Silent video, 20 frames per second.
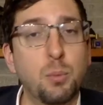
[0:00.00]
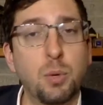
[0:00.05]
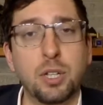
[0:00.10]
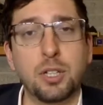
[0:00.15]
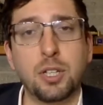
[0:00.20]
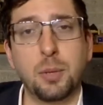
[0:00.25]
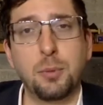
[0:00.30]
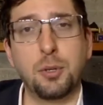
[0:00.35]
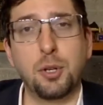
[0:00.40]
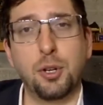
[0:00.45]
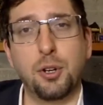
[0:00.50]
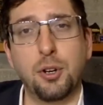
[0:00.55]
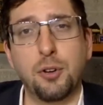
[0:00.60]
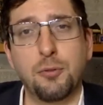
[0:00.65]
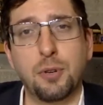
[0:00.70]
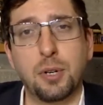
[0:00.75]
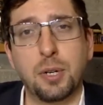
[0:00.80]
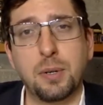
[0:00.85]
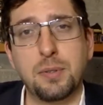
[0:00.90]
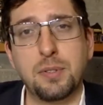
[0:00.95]
Welcome to a new
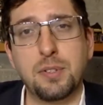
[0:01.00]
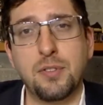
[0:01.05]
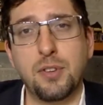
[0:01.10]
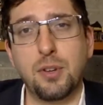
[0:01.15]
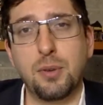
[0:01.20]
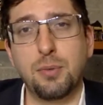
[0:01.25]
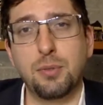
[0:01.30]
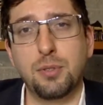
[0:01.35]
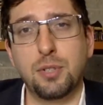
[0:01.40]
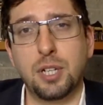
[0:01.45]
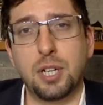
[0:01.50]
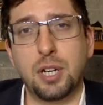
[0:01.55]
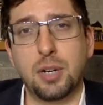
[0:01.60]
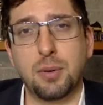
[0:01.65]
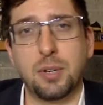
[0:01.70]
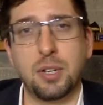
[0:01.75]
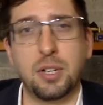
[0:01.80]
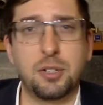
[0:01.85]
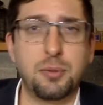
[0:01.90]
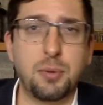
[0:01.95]
fragrance review. Today we're
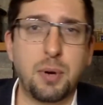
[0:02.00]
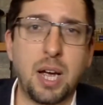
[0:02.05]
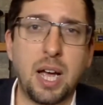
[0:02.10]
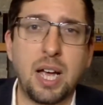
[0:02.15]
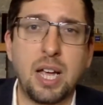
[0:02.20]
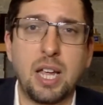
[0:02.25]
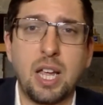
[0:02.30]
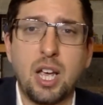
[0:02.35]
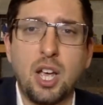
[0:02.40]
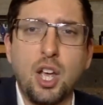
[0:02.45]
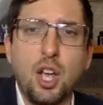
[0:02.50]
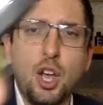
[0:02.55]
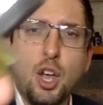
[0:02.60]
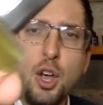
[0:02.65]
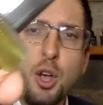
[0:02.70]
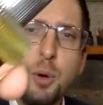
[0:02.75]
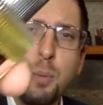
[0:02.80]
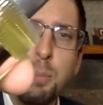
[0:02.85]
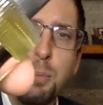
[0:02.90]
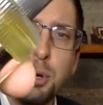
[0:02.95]
going to try
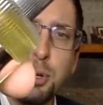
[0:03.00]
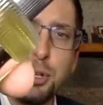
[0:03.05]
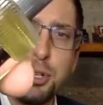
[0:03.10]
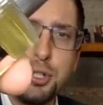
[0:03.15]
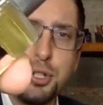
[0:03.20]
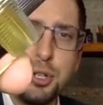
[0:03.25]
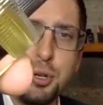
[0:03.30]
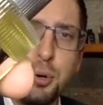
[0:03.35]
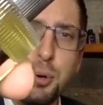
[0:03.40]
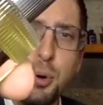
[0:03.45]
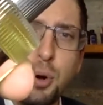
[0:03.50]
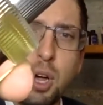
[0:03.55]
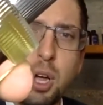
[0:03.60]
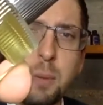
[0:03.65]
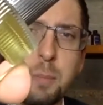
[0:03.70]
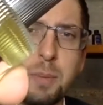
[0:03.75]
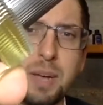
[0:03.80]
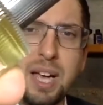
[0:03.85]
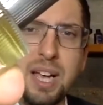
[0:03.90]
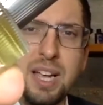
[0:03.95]
Beau De
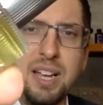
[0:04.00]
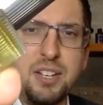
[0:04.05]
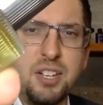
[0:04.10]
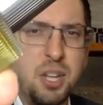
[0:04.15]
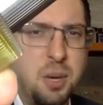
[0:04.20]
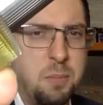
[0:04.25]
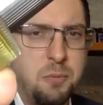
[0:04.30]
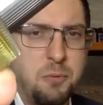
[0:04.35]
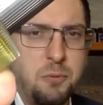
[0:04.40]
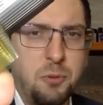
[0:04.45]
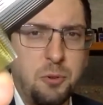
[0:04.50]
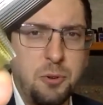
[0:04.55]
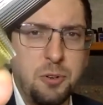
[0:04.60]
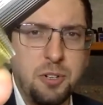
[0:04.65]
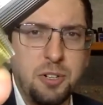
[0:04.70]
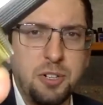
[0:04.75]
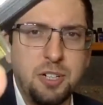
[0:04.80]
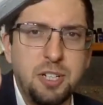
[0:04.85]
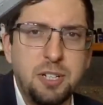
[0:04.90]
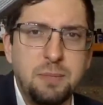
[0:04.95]
Jour by Tom
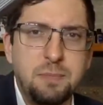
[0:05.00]
Ford.